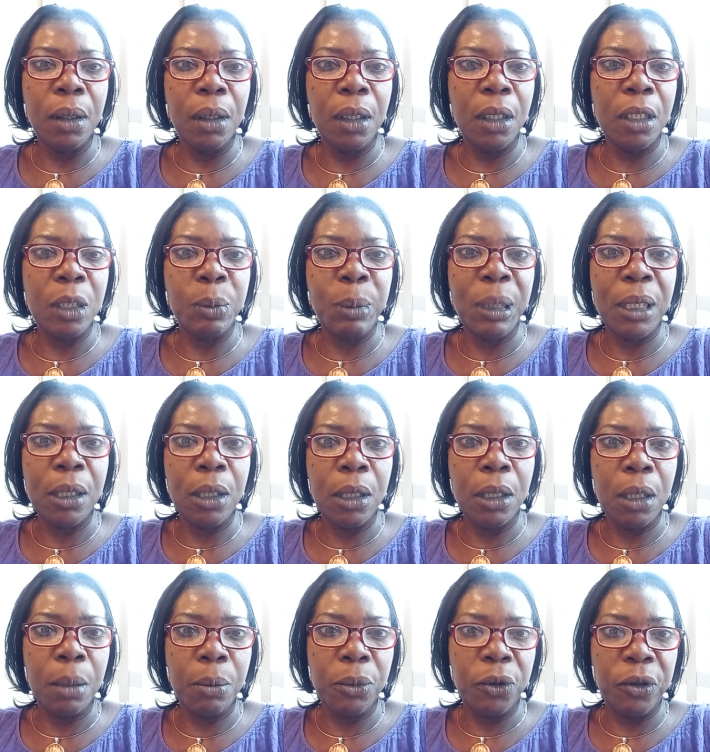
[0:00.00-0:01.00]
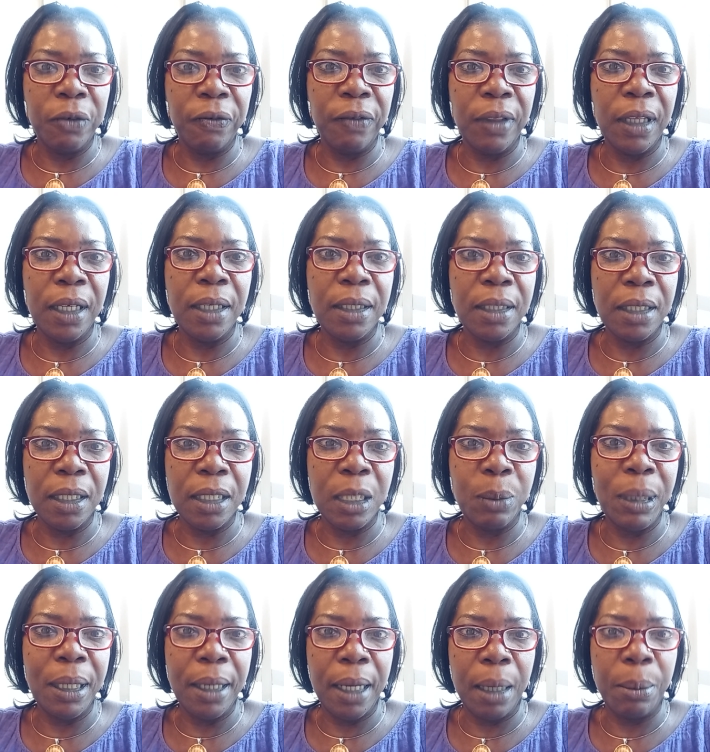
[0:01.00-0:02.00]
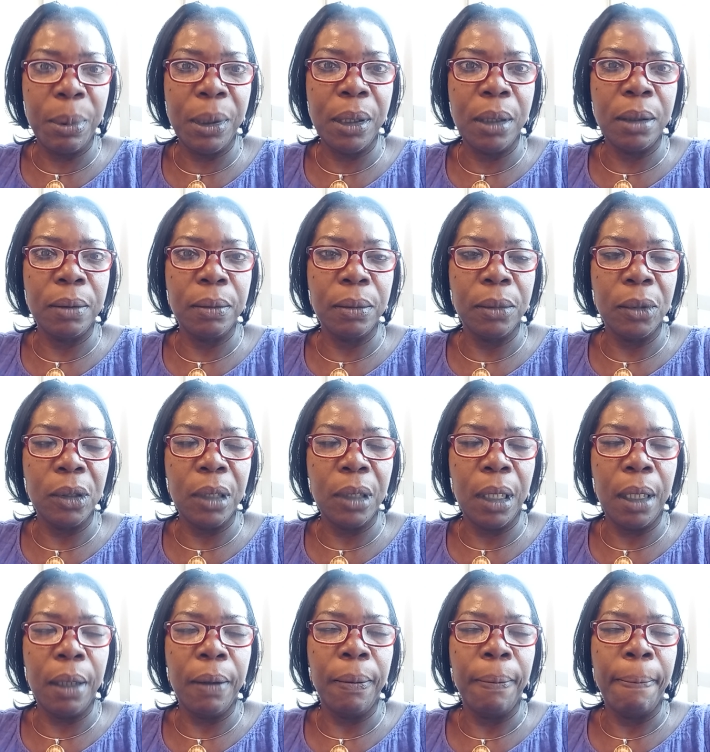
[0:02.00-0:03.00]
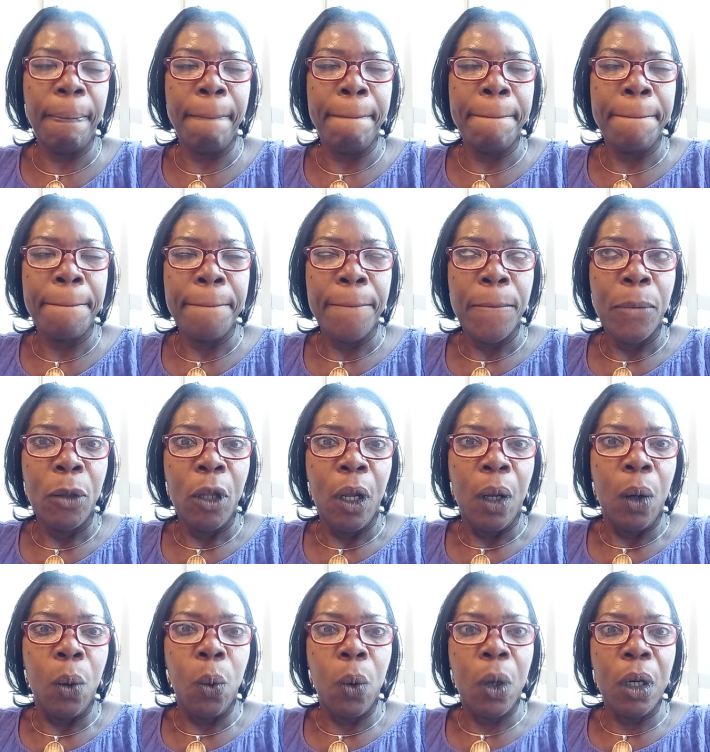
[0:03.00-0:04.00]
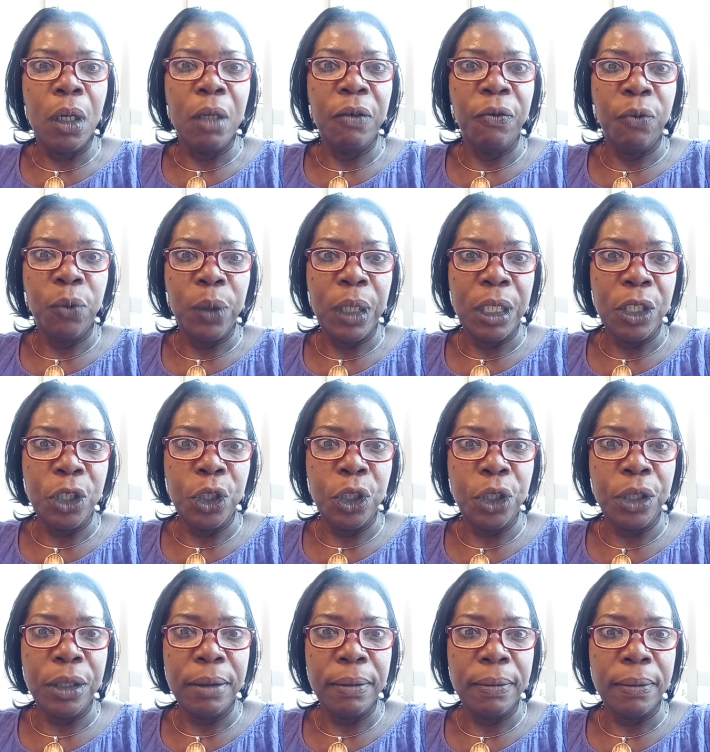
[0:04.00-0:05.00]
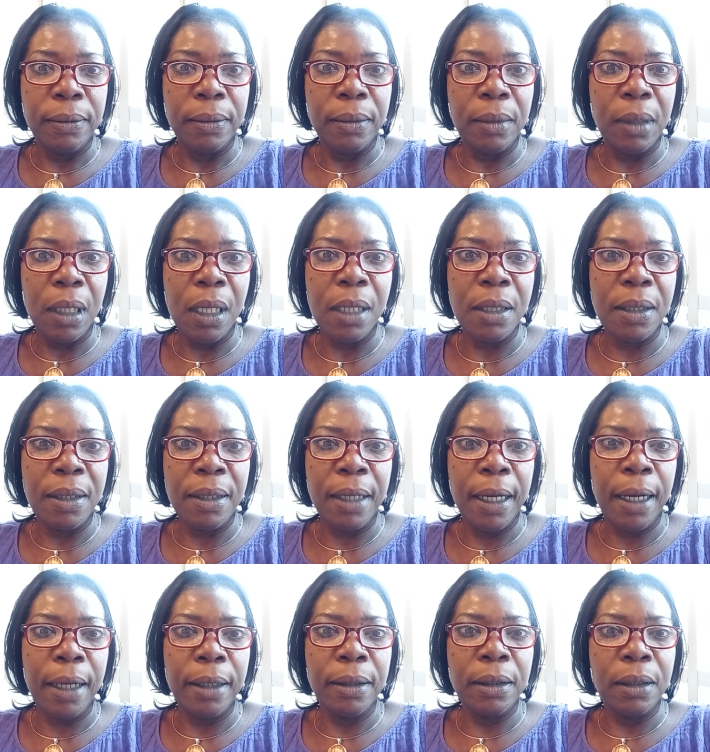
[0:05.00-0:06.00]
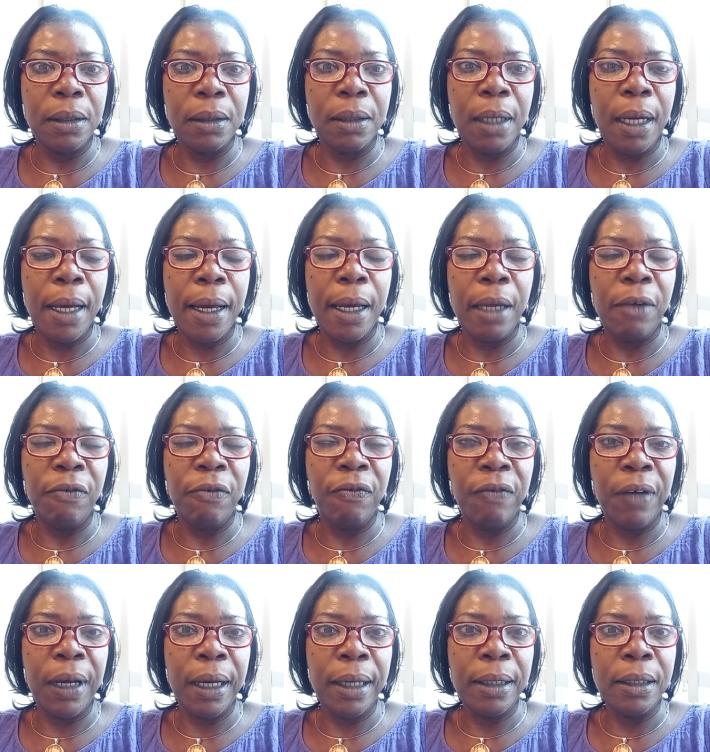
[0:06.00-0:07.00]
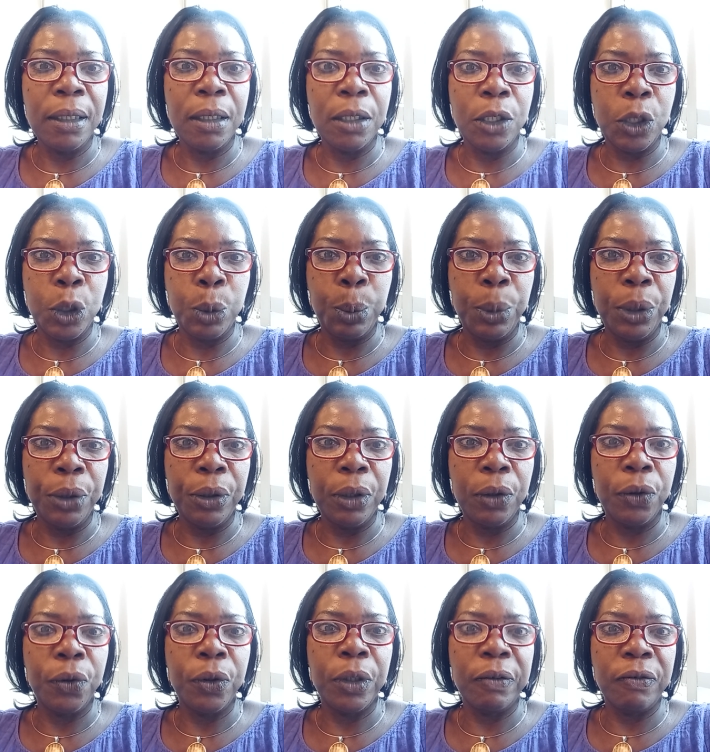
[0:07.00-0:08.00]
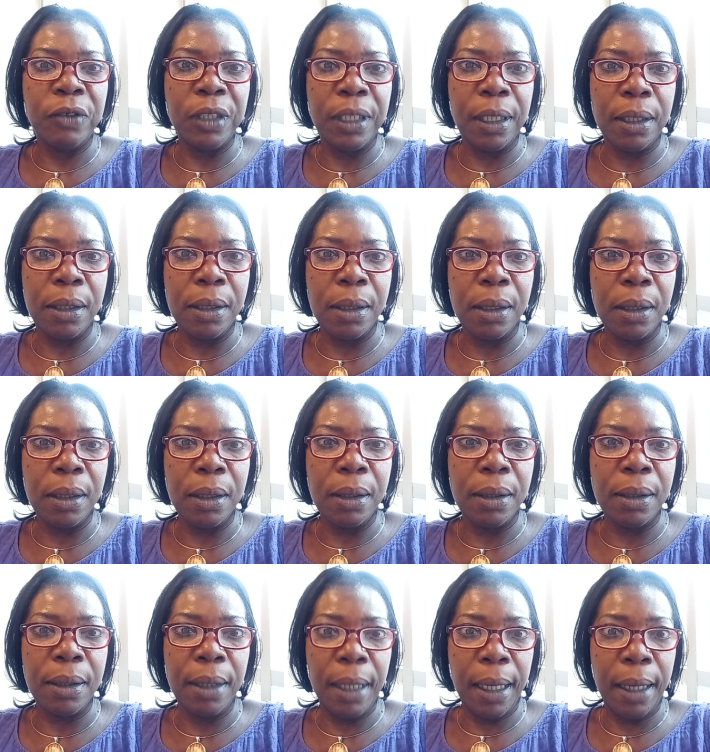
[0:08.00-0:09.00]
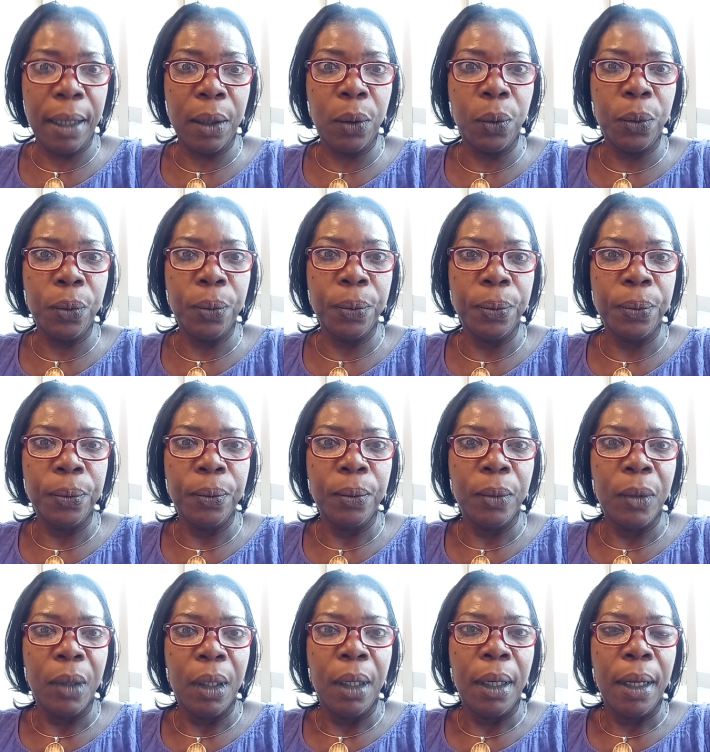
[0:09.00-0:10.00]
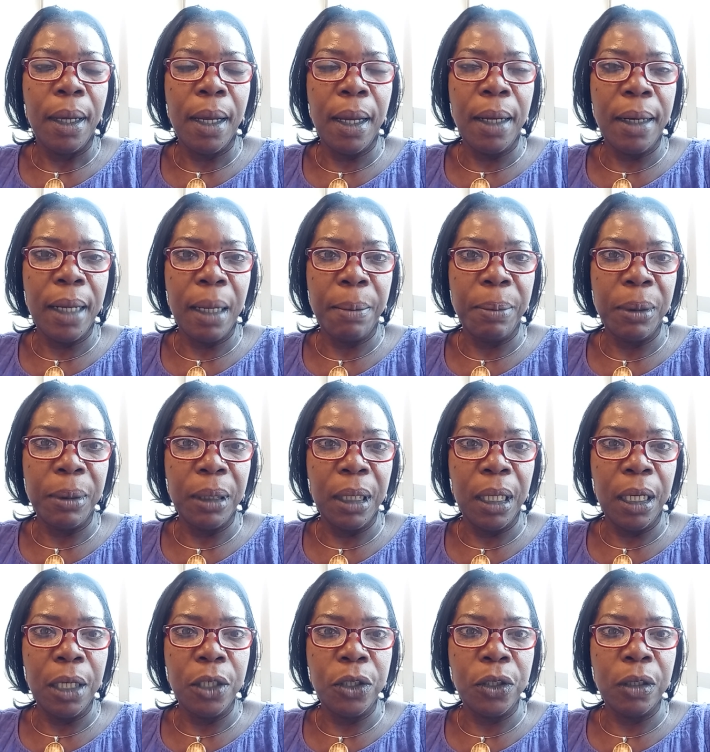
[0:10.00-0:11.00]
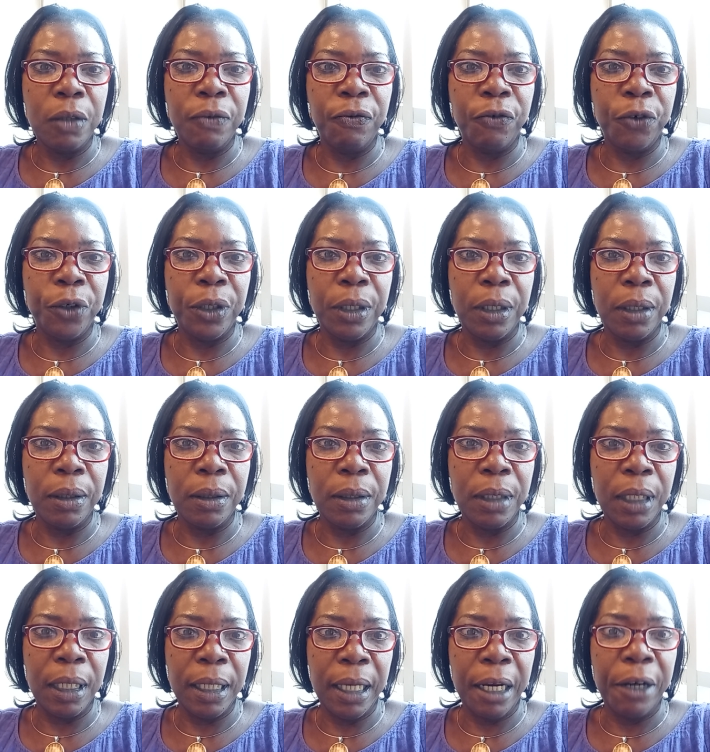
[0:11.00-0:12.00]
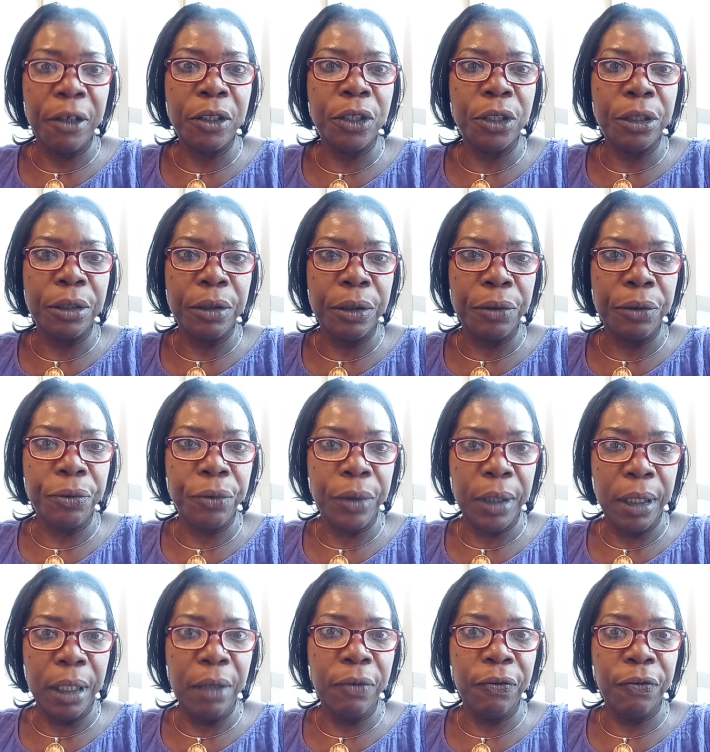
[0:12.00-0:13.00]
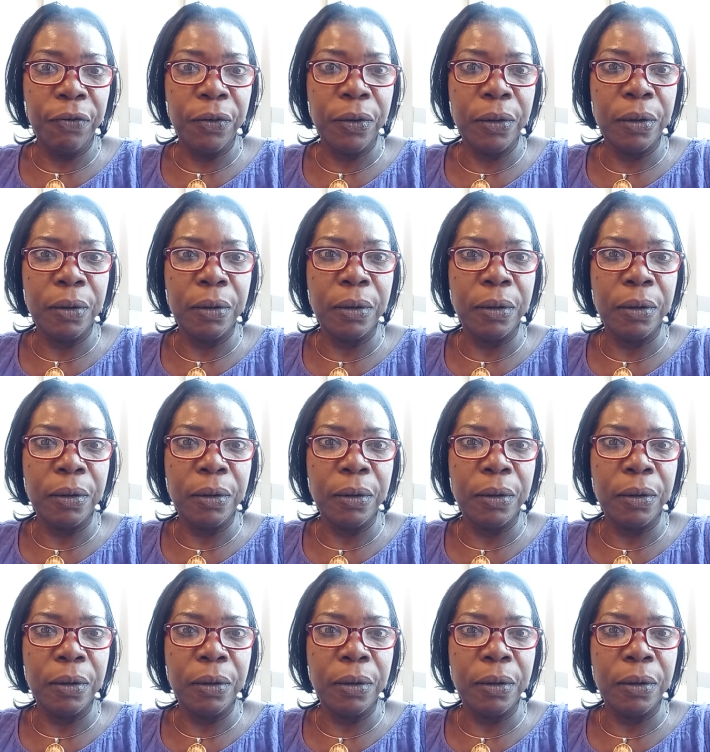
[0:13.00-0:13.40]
there's been a number of things that's been happening. Okay. One of which is that I filed in the Superior Court of Justice now an application for declaratory relief